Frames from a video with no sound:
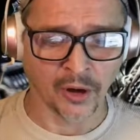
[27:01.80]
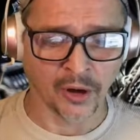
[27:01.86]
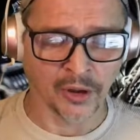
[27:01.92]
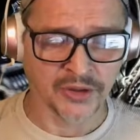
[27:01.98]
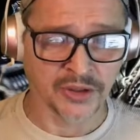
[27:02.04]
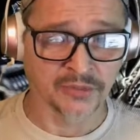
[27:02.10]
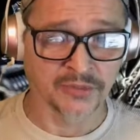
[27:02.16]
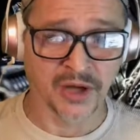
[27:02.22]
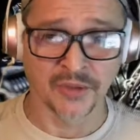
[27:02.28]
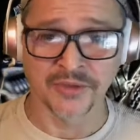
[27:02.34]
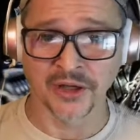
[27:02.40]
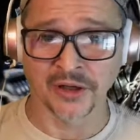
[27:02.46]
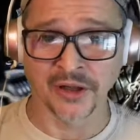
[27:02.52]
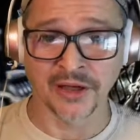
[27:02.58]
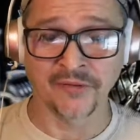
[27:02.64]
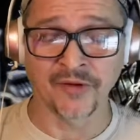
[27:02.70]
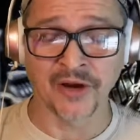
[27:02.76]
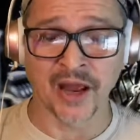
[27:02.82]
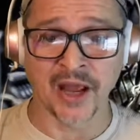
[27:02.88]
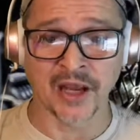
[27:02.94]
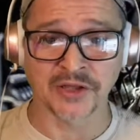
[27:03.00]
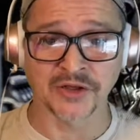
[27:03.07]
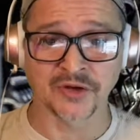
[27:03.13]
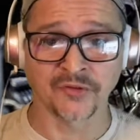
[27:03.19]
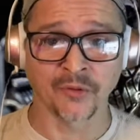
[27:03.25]
uh, sometimes they'll even
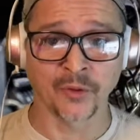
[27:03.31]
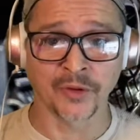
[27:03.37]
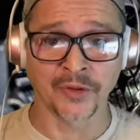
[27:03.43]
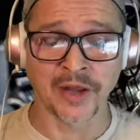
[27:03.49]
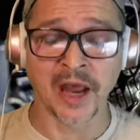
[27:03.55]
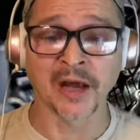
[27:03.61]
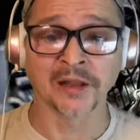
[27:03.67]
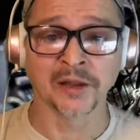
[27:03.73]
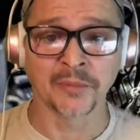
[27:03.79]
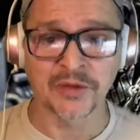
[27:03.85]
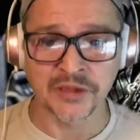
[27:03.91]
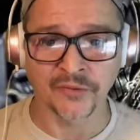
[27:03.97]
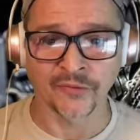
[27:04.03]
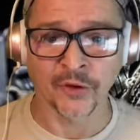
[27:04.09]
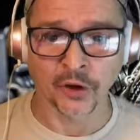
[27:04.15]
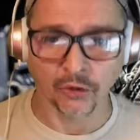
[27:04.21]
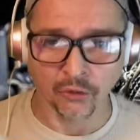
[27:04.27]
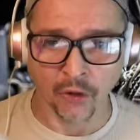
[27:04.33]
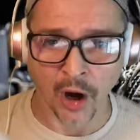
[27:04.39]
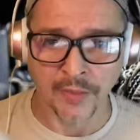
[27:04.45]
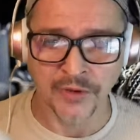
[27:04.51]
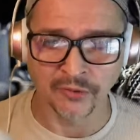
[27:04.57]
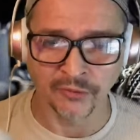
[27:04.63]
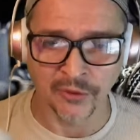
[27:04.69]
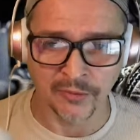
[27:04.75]
ask for the elements of the
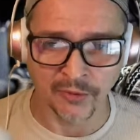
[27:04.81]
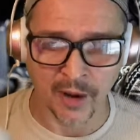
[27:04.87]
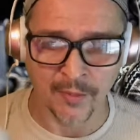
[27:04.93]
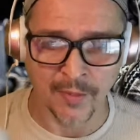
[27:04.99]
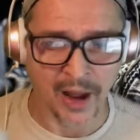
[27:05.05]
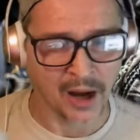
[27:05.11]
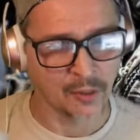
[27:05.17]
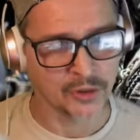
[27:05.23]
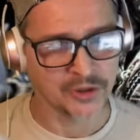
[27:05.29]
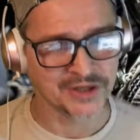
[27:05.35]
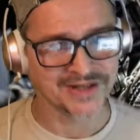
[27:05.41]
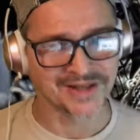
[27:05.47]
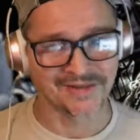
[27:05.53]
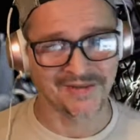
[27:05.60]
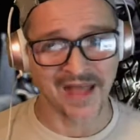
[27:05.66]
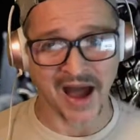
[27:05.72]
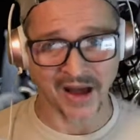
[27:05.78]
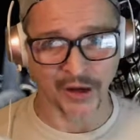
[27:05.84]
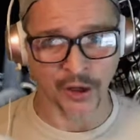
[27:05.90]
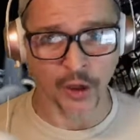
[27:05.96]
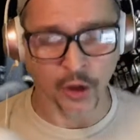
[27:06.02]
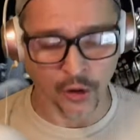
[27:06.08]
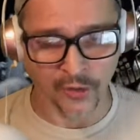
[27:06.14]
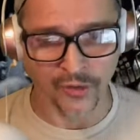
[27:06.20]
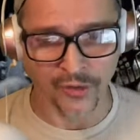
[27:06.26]
crime to be read back, which is not a
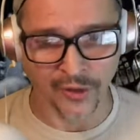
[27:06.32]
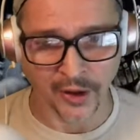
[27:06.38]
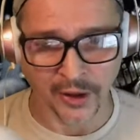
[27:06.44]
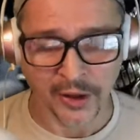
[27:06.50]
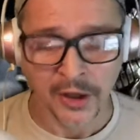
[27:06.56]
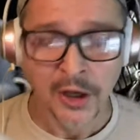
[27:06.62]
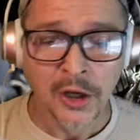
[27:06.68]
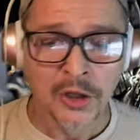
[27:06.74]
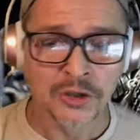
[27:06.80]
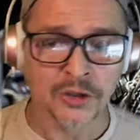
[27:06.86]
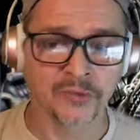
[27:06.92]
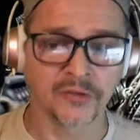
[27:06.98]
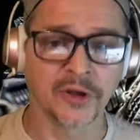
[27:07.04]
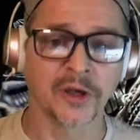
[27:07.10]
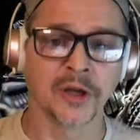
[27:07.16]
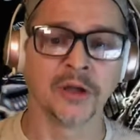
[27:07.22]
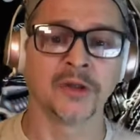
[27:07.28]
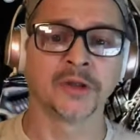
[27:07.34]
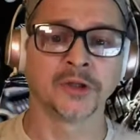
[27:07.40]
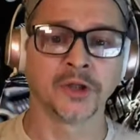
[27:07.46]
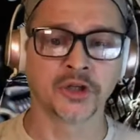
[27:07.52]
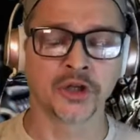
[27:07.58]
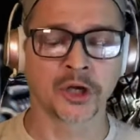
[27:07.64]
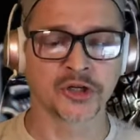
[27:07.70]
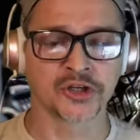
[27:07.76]
good thing. So if you hear that the
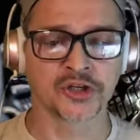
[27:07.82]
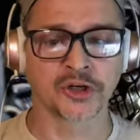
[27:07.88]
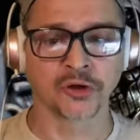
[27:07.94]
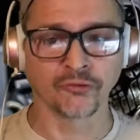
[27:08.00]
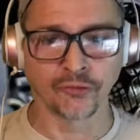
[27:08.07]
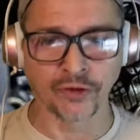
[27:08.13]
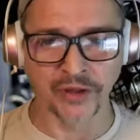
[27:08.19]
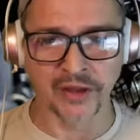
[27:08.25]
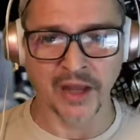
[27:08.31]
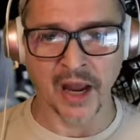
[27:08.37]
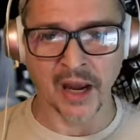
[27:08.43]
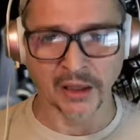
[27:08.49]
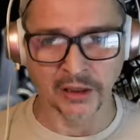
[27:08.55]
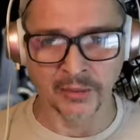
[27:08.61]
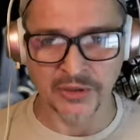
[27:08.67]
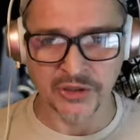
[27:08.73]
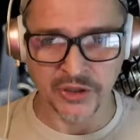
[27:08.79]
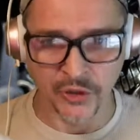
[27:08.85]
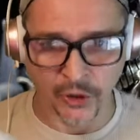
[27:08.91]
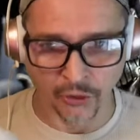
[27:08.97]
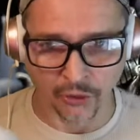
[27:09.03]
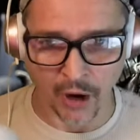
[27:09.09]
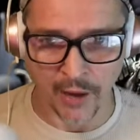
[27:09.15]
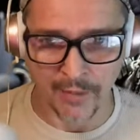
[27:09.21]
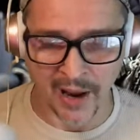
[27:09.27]
judge is going to read the elements of the
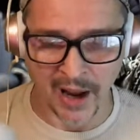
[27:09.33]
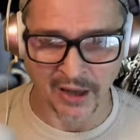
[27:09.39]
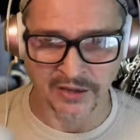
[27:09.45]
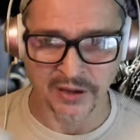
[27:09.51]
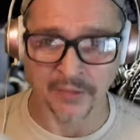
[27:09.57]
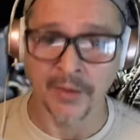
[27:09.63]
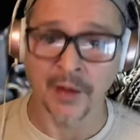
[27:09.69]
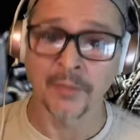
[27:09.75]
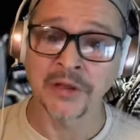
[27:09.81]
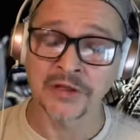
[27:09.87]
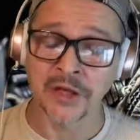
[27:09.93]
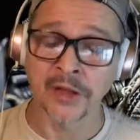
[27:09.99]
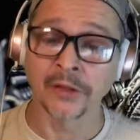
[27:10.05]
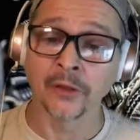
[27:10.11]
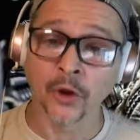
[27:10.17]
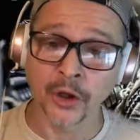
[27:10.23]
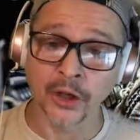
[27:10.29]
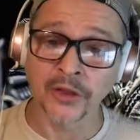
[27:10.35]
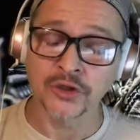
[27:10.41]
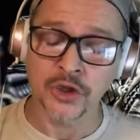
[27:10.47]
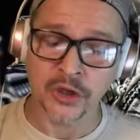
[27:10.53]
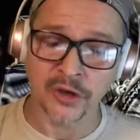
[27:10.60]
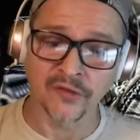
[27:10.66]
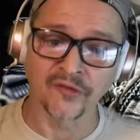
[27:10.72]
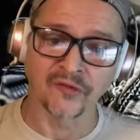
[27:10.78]
crime back to them, that means they're looking
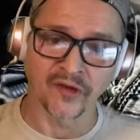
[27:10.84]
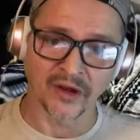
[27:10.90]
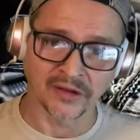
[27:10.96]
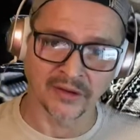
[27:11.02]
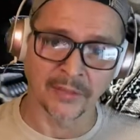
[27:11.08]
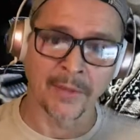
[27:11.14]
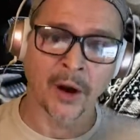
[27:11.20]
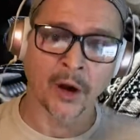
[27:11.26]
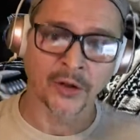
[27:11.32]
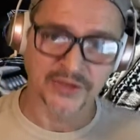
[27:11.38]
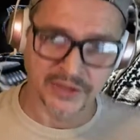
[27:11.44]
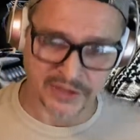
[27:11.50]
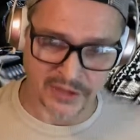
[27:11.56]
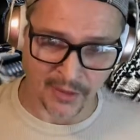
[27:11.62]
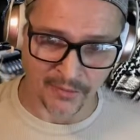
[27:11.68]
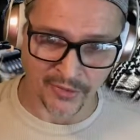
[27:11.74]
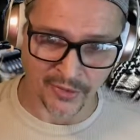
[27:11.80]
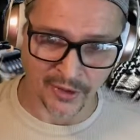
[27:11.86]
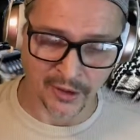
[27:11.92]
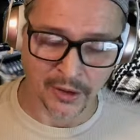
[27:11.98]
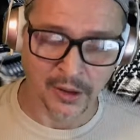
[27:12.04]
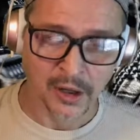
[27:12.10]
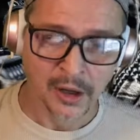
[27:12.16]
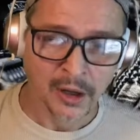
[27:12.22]
to convict him on something.